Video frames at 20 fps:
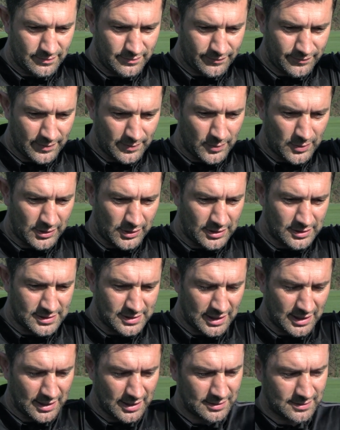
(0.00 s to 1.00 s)
from what you
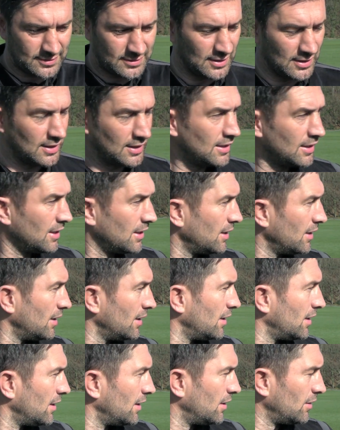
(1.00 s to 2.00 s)
see at
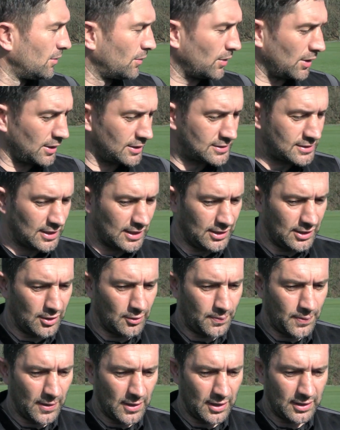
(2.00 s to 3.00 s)

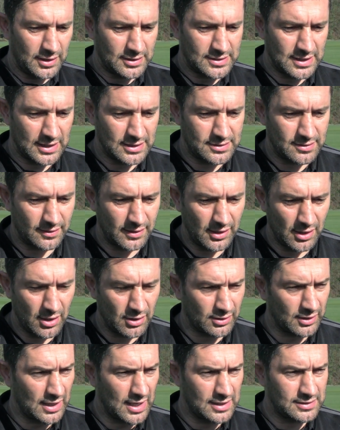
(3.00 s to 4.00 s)
Newport, in the sense of the
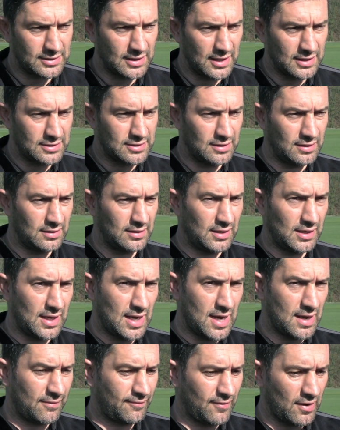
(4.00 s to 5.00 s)
organisation. They
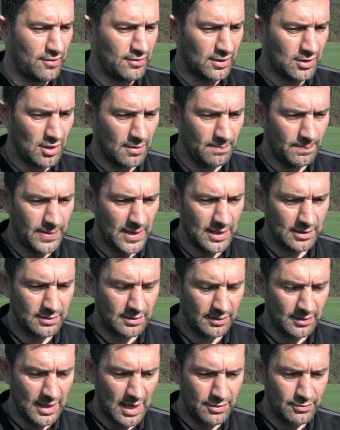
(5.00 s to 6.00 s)
are very compact
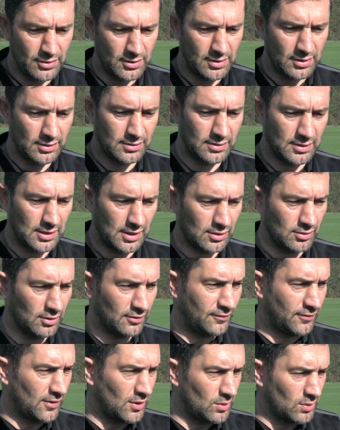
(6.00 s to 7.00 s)
and narrow, and they
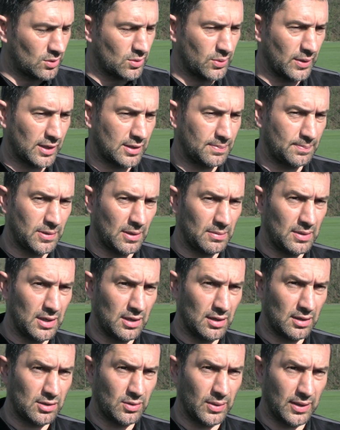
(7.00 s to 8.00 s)
go forward quick, probably a
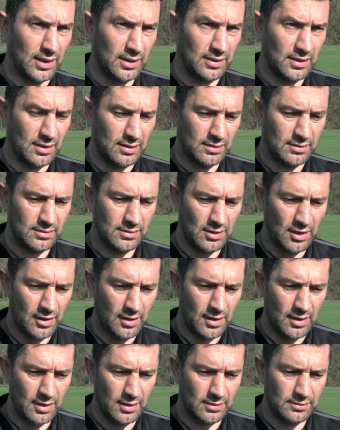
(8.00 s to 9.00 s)
lot quicker than
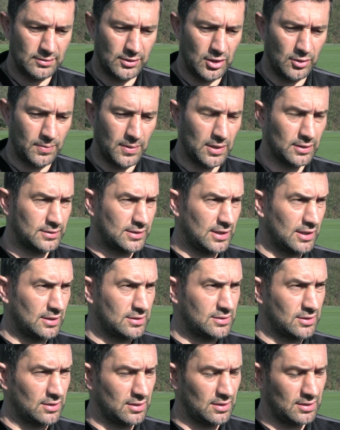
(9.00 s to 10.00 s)
Newport did.
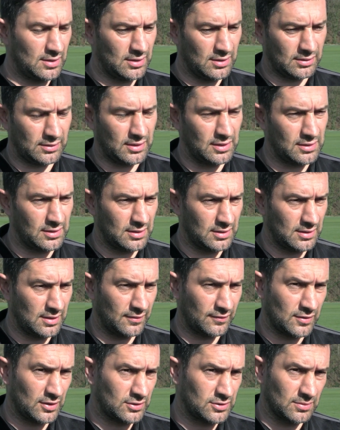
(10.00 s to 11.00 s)
So, look,
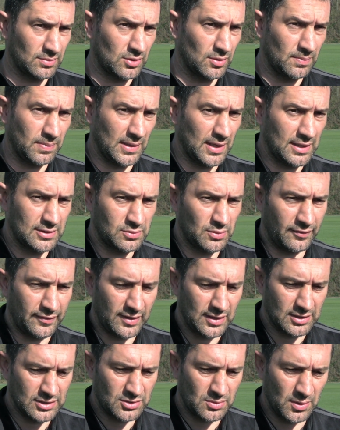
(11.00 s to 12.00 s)
they've got some good players
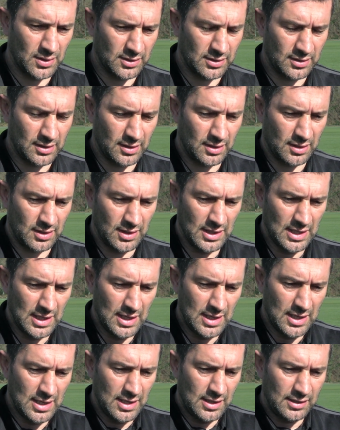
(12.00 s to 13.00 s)
within the squad, and
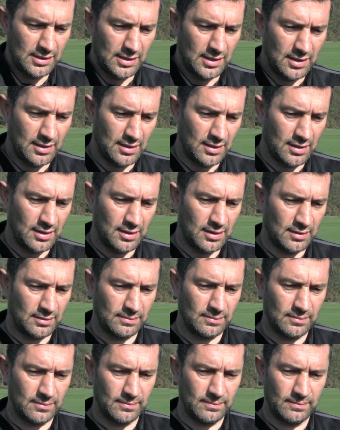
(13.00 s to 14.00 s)
the
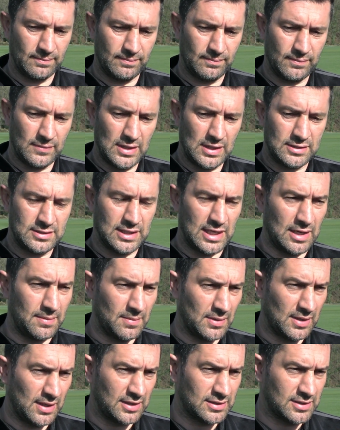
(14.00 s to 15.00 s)

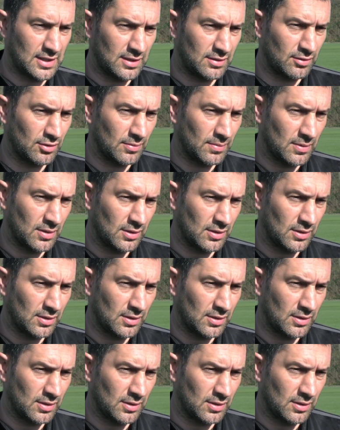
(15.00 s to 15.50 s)
team, like I said, they're up